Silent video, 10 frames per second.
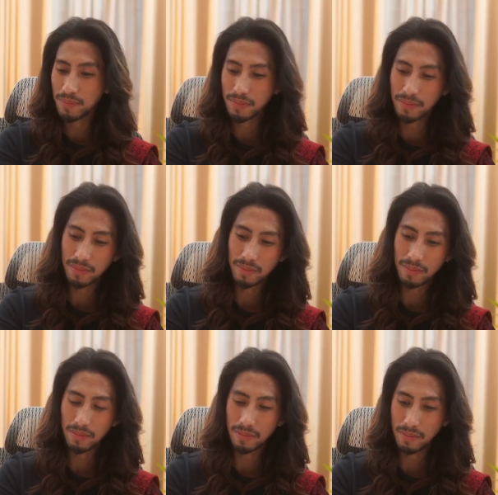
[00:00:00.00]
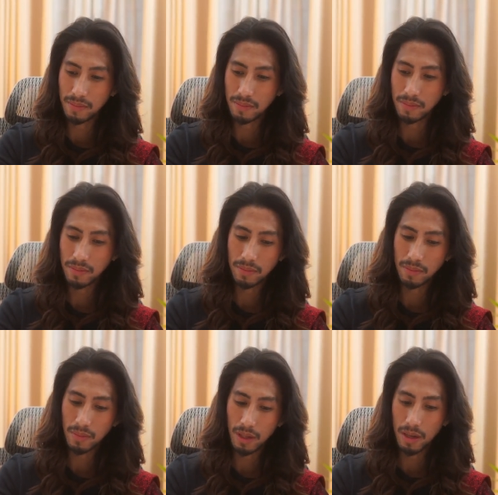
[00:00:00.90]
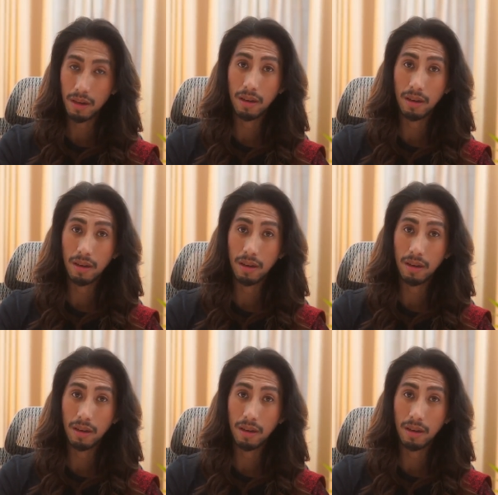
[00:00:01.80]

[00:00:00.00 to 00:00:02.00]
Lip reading: Nobody speaks.